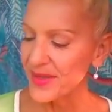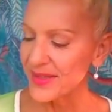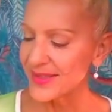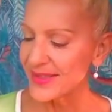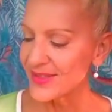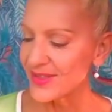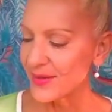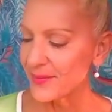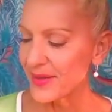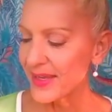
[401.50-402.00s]

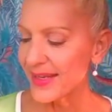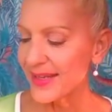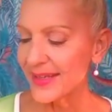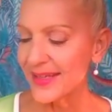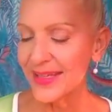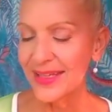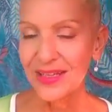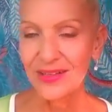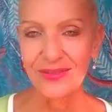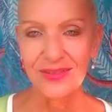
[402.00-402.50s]
message I'm
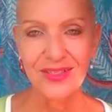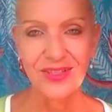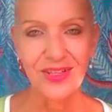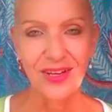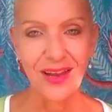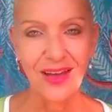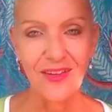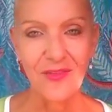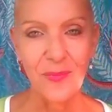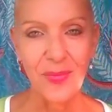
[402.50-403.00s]
getting here is
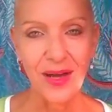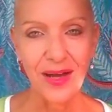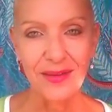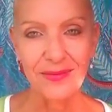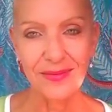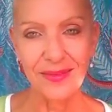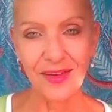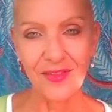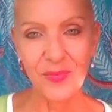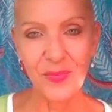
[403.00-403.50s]
your life
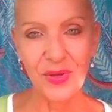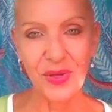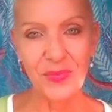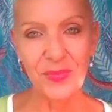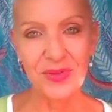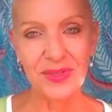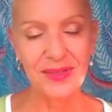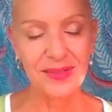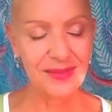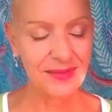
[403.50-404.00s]
path, life
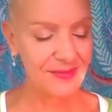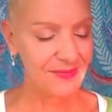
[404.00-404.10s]
purpose.